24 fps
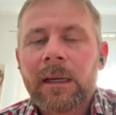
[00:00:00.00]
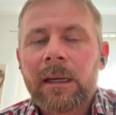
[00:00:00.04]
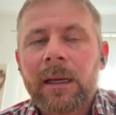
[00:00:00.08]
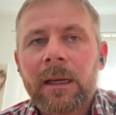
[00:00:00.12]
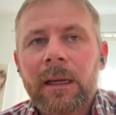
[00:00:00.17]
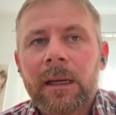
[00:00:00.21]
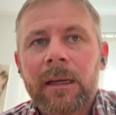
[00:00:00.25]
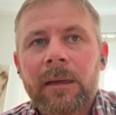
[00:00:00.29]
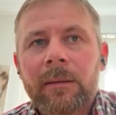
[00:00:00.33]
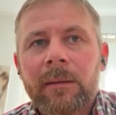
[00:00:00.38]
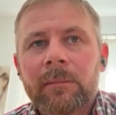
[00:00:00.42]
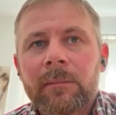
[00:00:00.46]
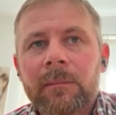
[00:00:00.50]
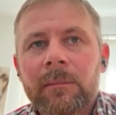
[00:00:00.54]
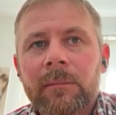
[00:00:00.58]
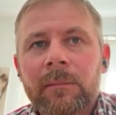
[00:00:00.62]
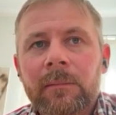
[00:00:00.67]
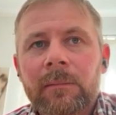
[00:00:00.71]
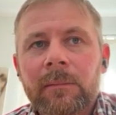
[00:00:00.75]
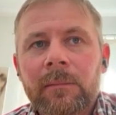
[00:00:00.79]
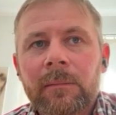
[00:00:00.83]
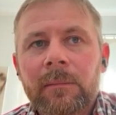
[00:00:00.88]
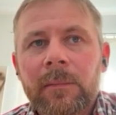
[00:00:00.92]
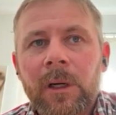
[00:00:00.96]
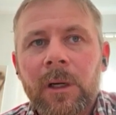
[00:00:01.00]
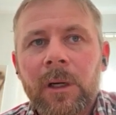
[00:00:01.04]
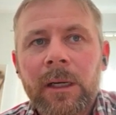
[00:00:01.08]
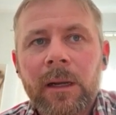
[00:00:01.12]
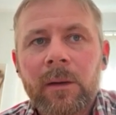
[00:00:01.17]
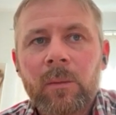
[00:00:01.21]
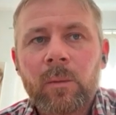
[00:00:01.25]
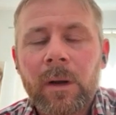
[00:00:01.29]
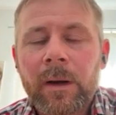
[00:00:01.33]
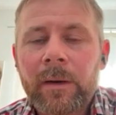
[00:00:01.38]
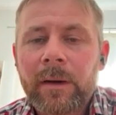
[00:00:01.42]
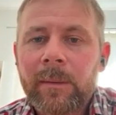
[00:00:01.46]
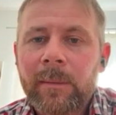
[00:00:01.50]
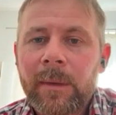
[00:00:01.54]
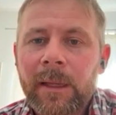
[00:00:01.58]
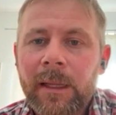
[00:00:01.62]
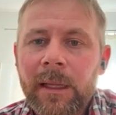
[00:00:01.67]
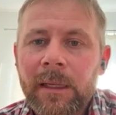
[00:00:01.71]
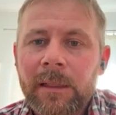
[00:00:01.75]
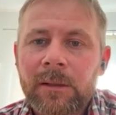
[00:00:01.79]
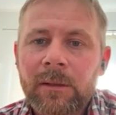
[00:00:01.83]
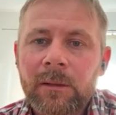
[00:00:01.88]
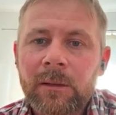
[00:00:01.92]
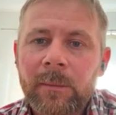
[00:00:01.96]
I don't worry about
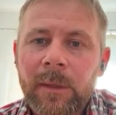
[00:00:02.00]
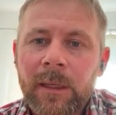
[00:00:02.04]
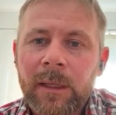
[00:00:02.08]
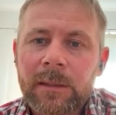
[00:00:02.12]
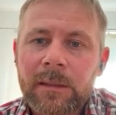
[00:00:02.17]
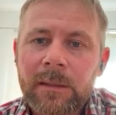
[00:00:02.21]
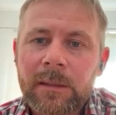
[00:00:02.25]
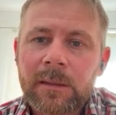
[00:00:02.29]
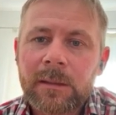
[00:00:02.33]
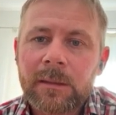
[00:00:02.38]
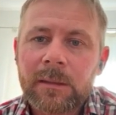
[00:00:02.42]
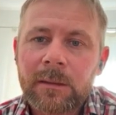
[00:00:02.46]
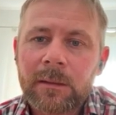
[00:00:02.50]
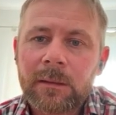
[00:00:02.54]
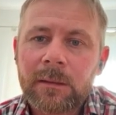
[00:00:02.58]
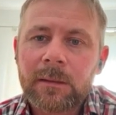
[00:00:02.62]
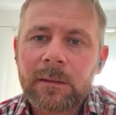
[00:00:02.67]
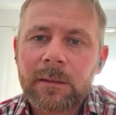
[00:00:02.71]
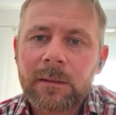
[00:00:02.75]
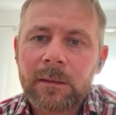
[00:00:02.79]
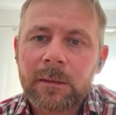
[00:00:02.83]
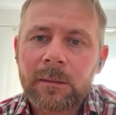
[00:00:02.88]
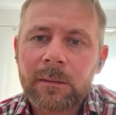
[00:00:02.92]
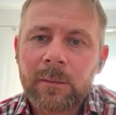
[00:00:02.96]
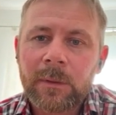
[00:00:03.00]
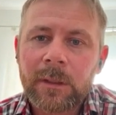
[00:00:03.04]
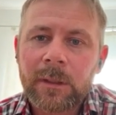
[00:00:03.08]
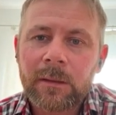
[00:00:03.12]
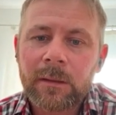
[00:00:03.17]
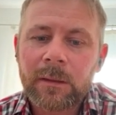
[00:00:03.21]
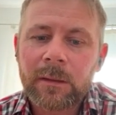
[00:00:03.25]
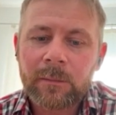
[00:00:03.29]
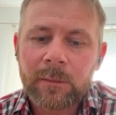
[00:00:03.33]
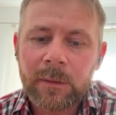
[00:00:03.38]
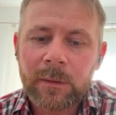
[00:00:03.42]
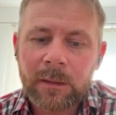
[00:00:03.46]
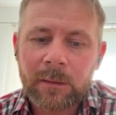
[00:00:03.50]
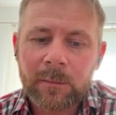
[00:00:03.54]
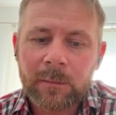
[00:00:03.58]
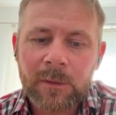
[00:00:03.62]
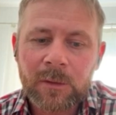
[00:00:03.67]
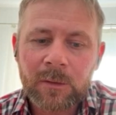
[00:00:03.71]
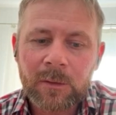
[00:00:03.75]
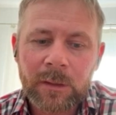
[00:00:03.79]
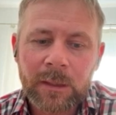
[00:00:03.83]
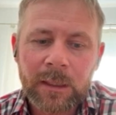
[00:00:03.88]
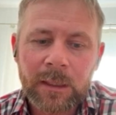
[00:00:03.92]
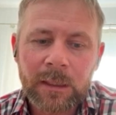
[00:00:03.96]
that too much when I'm
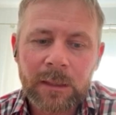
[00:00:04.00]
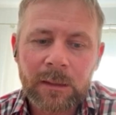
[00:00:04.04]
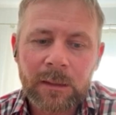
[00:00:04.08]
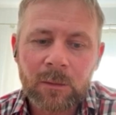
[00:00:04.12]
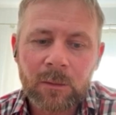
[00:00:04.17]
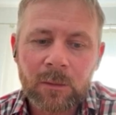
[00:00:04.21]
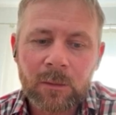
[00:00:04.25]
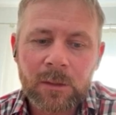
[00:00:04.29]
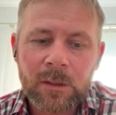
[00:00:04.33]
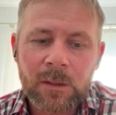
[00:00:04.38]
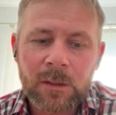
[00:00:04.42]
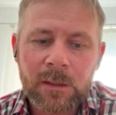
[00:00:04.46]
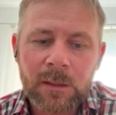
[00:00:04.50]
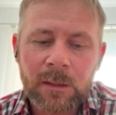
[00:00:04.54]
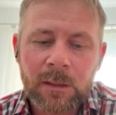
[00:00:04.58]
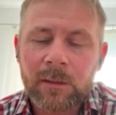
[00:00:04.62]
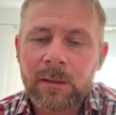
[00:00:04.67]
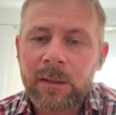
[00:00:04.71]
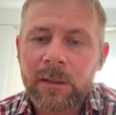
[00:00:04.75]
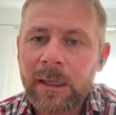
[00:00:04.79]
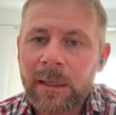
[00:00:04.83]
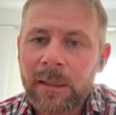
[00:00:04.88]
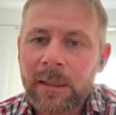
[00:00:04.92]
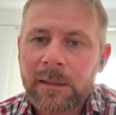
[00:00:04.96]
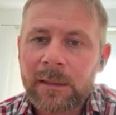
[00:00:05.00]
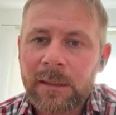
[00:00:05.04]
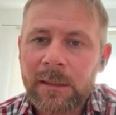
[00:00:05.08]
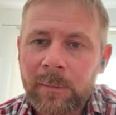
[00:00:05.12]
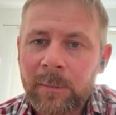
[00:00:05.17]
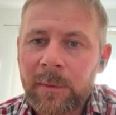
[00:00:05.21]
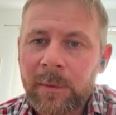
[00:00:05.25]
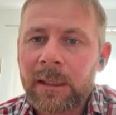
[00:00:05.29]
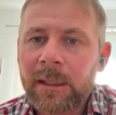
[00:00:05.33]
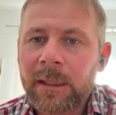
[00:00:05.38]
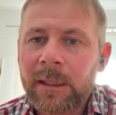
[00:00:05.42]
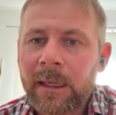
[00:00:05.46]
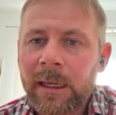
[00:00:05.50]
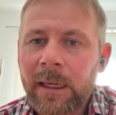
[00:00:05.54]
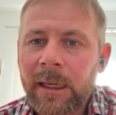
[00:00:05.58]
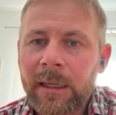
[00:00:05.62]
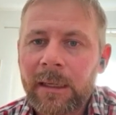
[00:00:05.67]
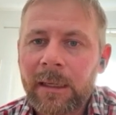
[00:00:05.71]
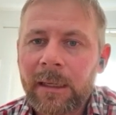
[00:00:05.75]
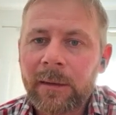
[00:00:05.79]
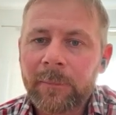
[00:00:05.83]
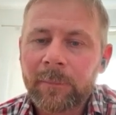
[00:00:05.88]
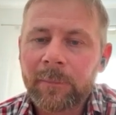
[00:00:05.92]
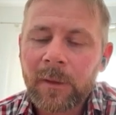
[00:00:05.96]
sort of getting horses to learn how to step into
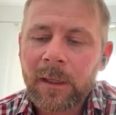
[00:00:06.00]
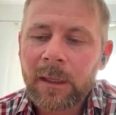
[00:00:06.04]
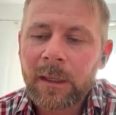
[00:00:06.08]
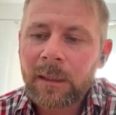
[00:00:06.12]
canter,